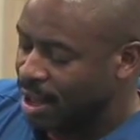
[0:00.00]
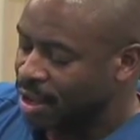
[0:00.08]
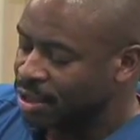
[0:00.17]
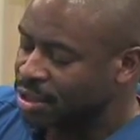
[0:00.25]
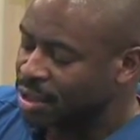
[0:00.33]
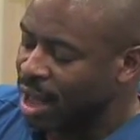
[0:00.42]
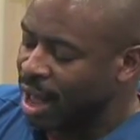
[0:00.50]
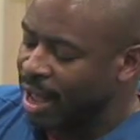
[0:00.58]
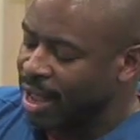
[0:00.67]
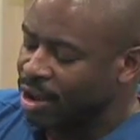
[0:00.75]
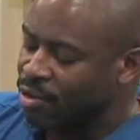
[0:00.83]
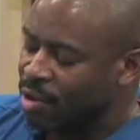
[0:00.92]
A sigh
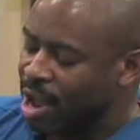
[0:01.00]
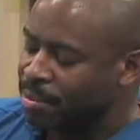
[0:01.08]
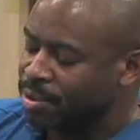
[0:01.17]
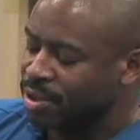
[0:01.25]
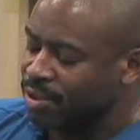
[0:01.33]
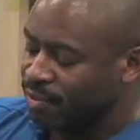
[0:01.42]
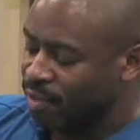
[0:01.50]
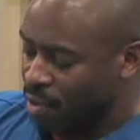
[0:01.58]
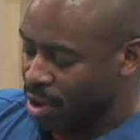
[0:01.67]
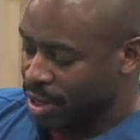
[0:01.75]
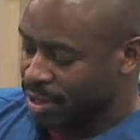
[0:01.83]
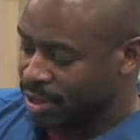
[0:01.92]
in Gramps'
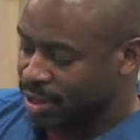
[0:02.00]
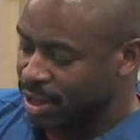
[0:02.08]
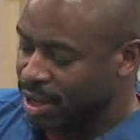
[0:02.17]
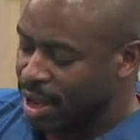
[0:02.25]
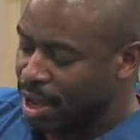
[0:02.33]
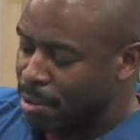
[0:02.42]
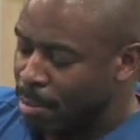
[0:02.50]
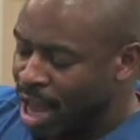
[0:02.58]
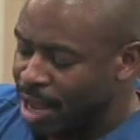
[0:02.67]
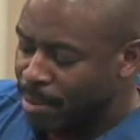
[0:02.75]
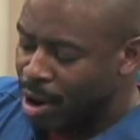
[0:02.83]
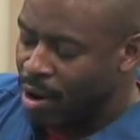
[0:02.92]
voice
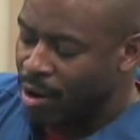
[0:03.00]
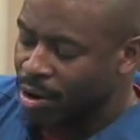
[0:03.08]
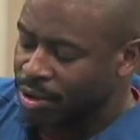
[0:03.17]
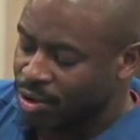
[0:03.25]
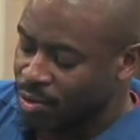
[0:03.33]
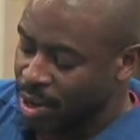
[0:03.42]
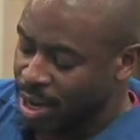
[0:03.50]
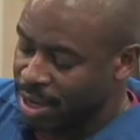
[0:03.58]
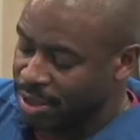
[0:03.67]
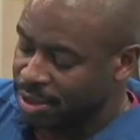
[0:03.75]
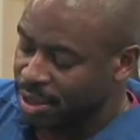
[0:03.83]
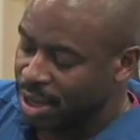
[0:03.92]
made my heart
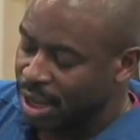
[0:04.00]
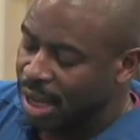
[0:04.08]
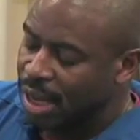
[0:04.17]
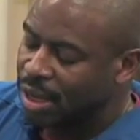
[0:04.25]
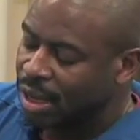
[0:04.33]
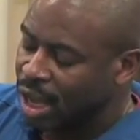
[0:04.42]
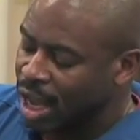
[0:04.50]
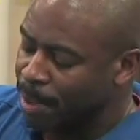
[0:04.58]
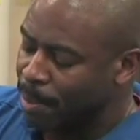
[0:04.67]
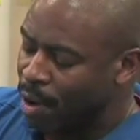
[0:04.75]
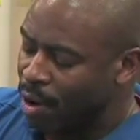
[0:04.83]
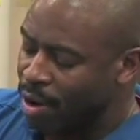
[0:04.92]
squeeze.
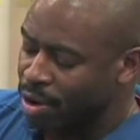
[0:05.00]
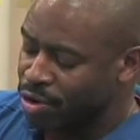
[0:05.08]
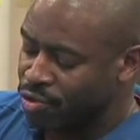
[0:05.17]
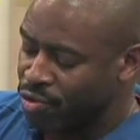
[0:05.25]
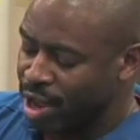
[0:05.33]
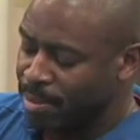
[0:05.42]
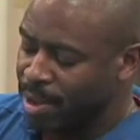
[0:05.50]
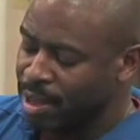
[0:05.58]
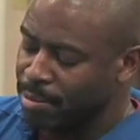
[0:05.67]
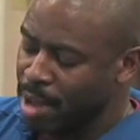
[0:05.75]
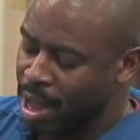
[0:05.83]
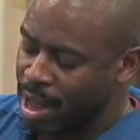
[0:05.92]
"Keep on
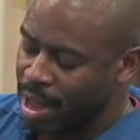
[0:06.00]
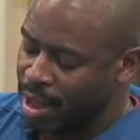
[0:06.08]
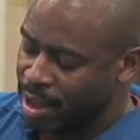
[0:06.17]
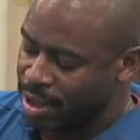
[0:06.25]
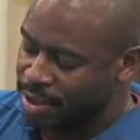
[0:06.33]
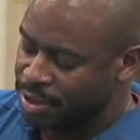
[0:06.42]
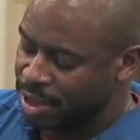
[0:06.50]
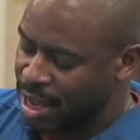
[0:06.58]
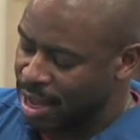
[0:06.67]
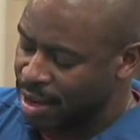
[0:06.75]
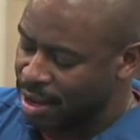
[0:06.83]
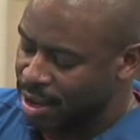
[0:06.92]
dreaming, May," he
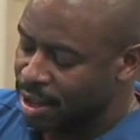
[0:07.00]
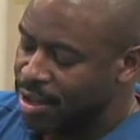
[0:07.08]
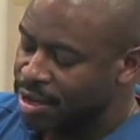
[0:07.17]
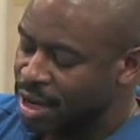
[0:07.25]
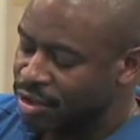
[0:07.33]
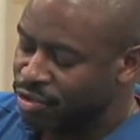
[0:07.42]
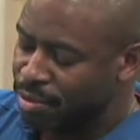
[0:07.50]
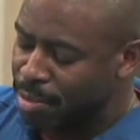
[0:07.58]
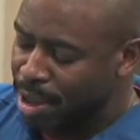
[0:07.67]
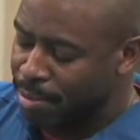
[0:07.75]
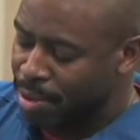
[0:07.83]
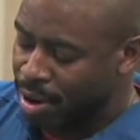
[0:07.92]
said. Just
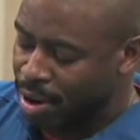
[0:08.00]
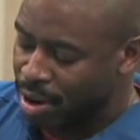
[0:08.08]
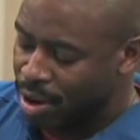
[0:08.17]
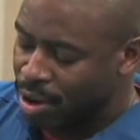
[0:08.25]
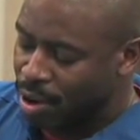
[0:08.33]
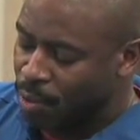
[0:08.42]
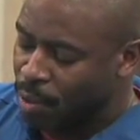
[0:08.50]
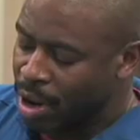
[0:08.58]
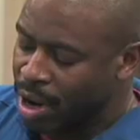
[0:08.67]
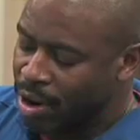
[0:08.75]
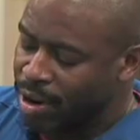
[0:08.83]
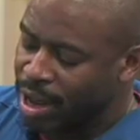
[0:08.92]
remember, we're
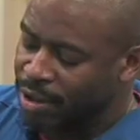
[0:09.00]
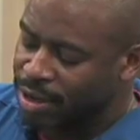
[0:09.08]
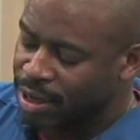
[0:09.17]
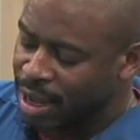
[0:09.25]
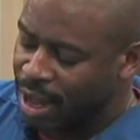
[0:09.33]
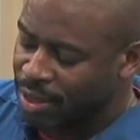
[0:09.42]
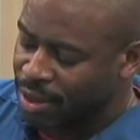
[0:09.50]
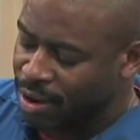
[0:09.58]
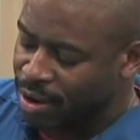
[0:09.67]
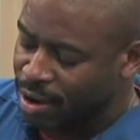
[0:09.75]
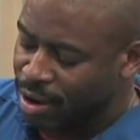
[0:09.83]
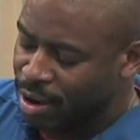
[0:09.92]
here now
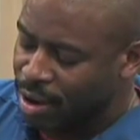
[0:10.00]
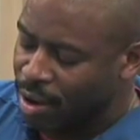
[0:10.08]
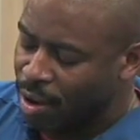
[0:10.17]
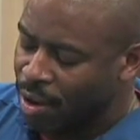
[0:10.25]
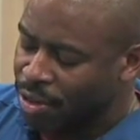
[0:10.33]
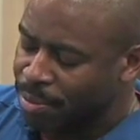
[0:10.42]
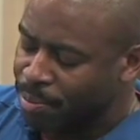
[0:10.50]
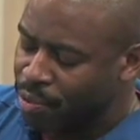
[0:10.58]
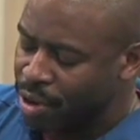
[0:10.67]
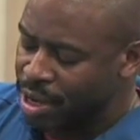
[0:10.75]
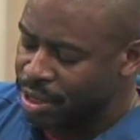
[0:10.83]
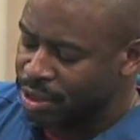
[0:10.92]
together on the
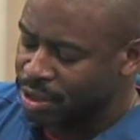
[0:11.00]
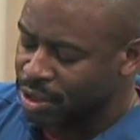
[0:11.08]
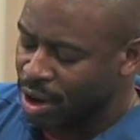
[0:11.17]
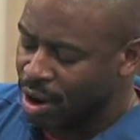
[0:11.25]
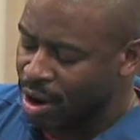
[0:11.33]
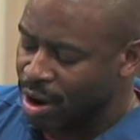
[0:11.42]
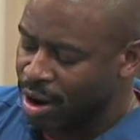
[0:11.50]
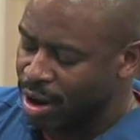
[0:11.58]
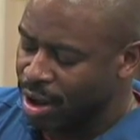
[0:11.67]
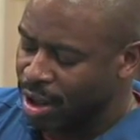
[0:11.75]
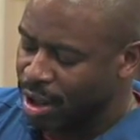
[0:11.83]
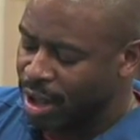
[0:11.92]
prettiest star
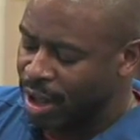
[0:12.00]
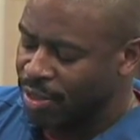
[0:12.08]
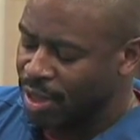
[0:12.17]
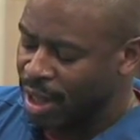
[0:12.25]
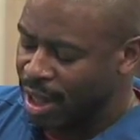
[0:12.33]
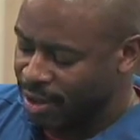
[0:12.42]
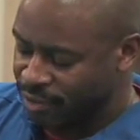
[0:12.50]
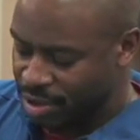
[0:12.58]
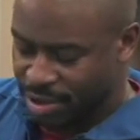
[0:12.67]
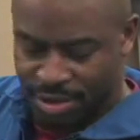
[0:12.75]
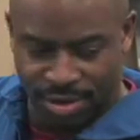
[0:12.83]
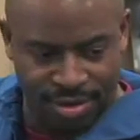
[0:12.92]
in the
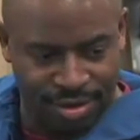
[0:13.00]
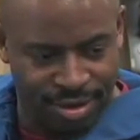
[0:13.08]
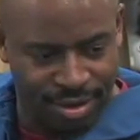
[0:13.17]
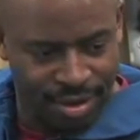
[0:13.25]
heavens.